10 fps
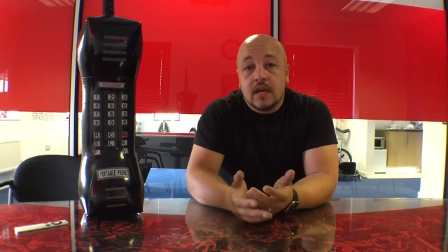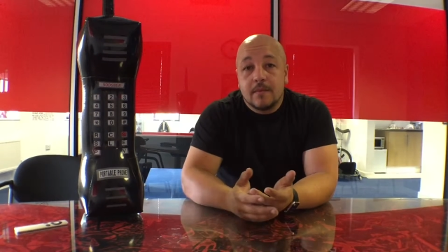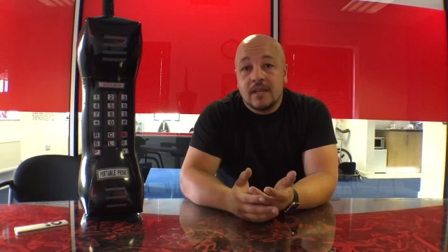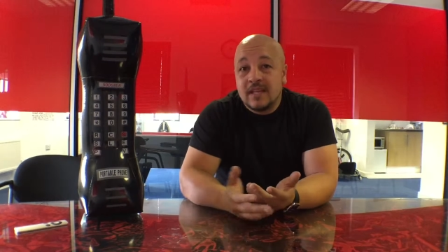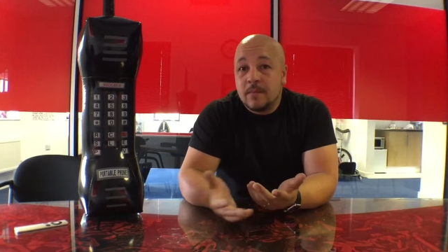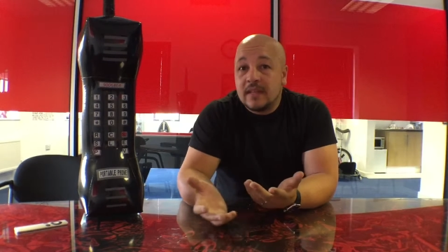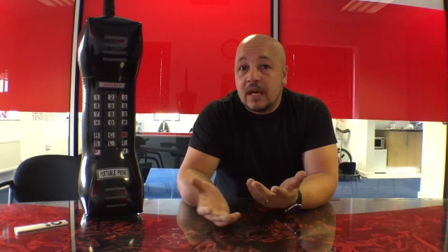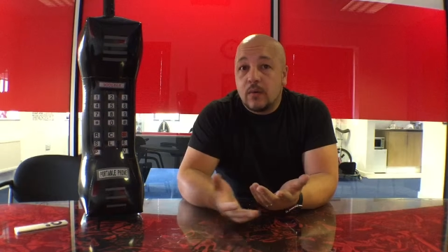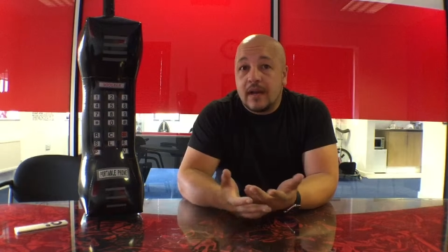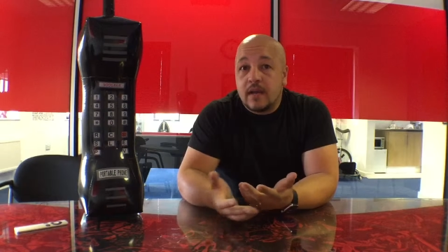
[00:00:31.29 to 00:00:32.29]
I mean, it's been
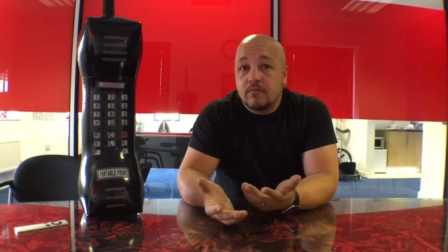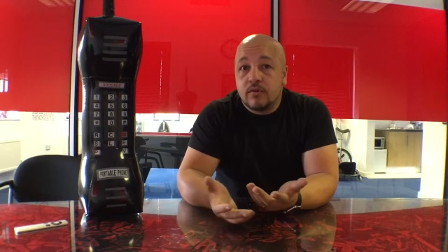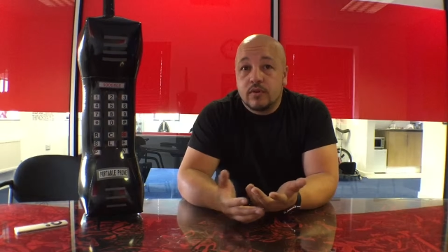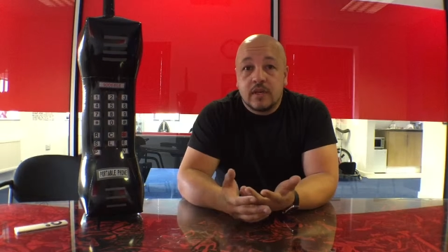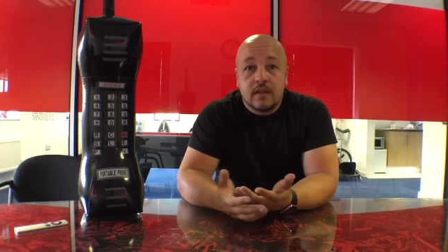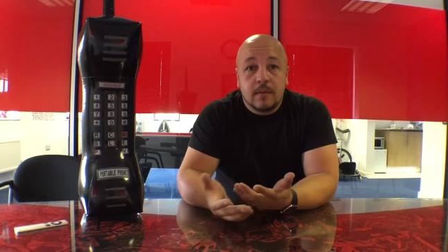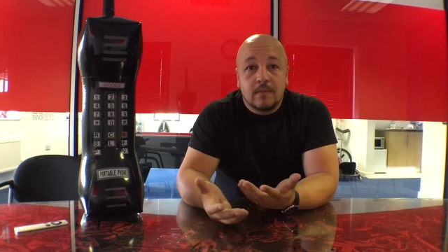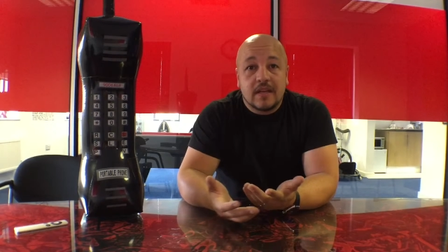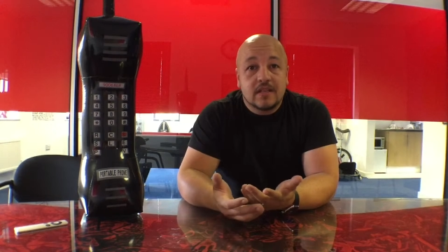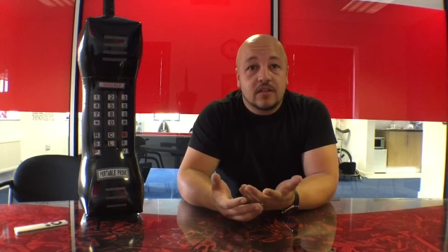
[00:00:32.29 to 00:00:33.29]
that way abroad
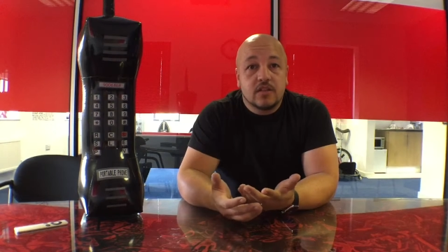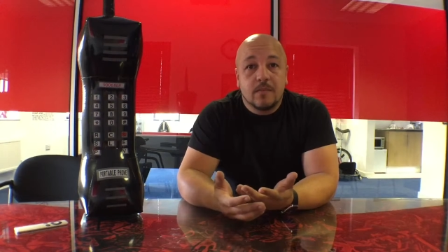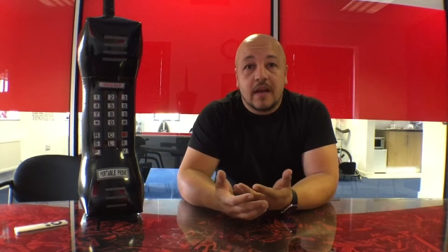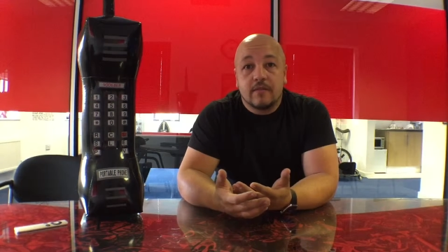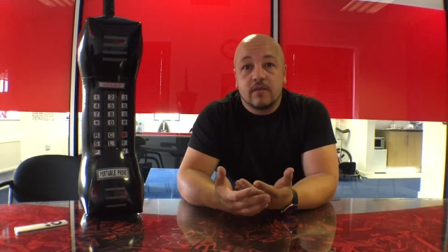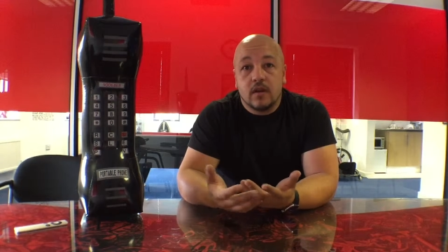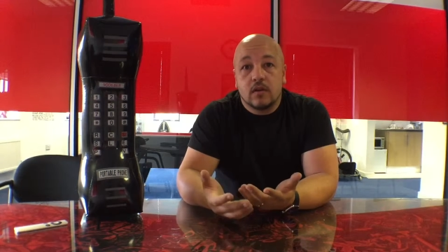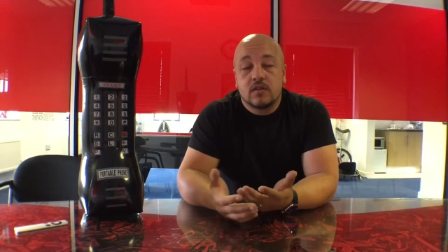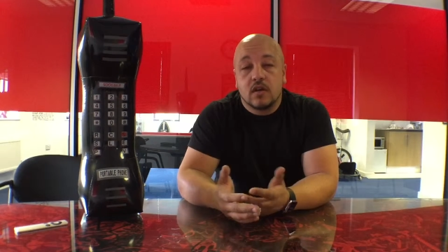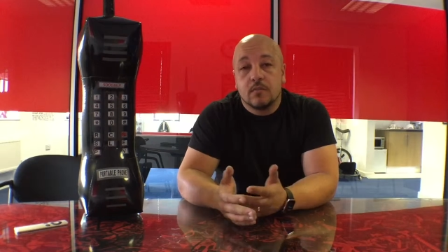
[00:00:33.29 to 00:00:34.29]
in places like Japan for a
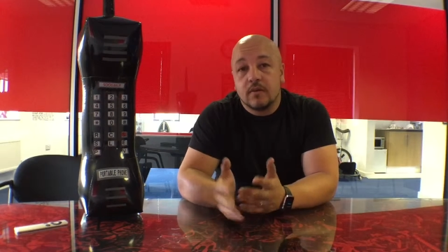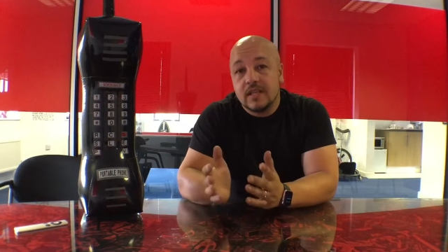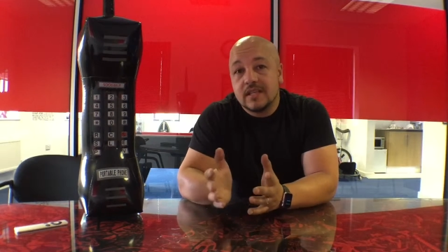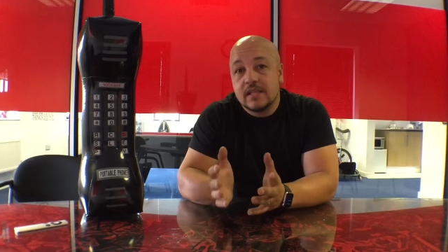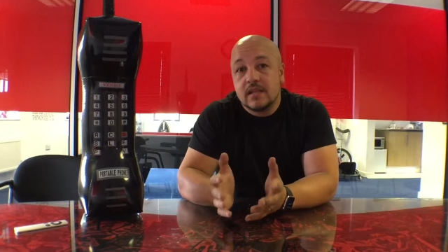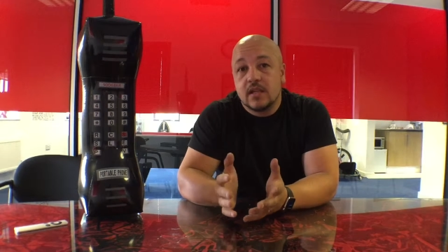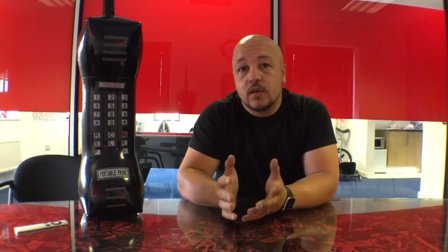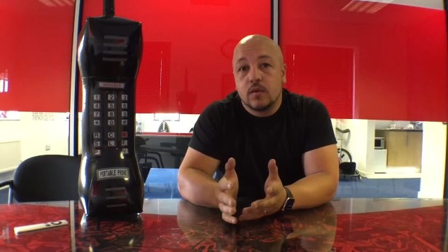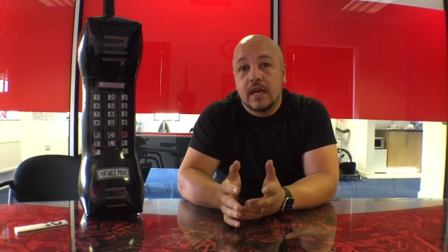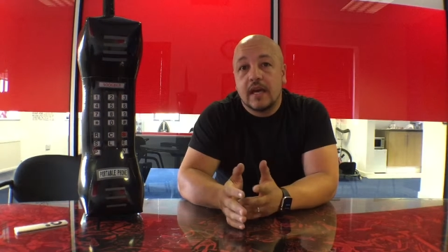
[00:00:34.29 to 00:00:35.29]
long time, but this is in the
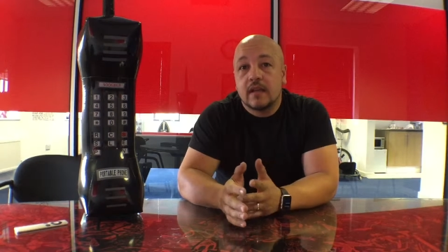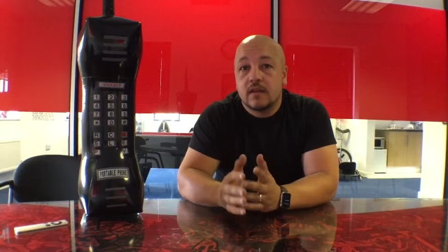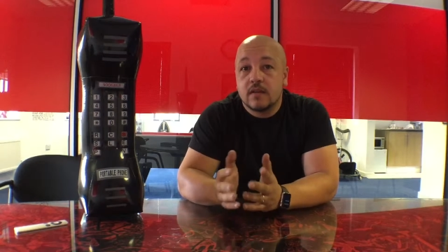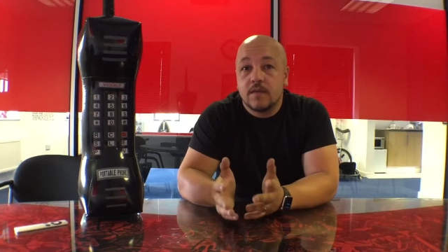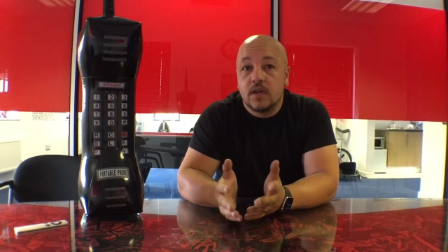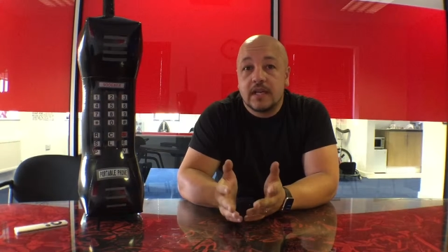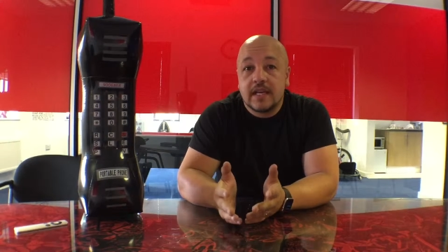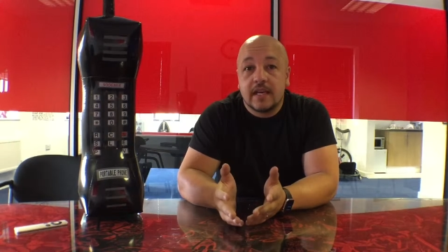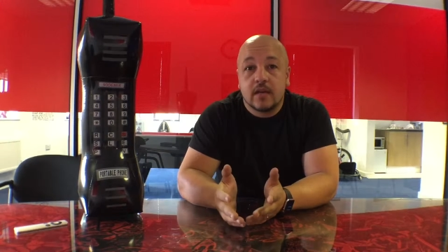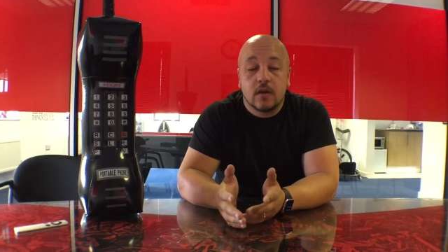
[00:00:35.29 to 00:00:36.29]
UK that it's finally
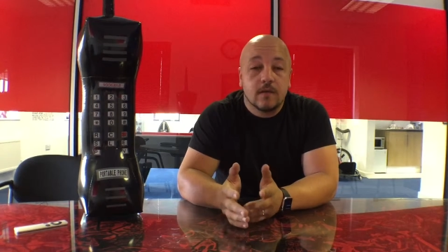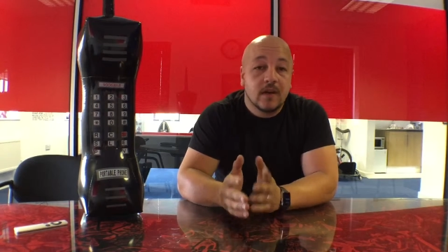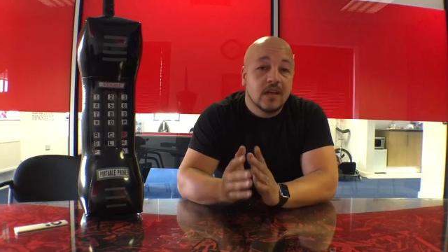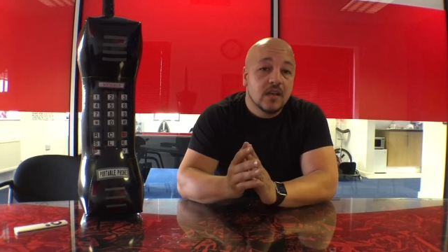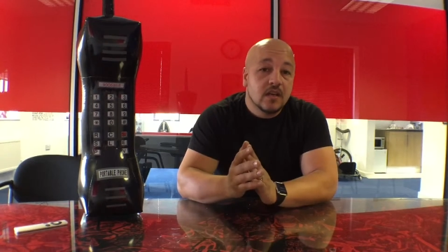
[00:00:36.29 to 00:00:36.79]
taken over.